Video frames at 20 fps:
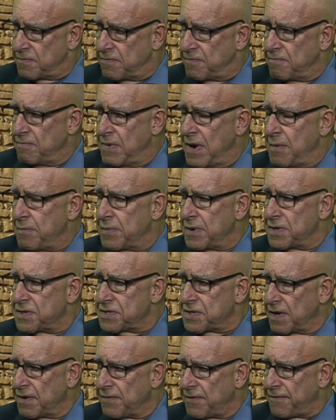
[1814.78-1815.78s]
members
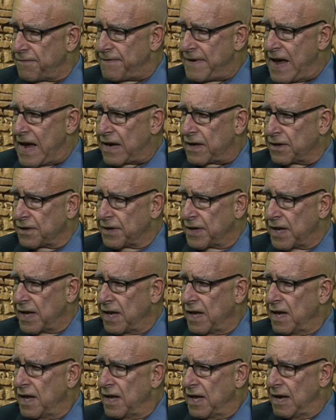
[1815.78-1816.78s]
of the faculty
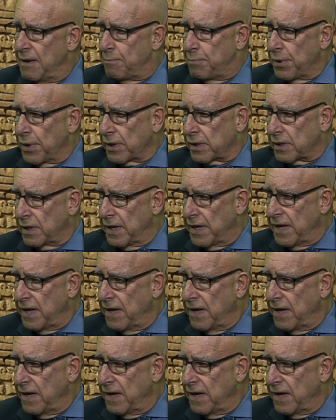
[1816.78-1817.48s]
at Berkeley.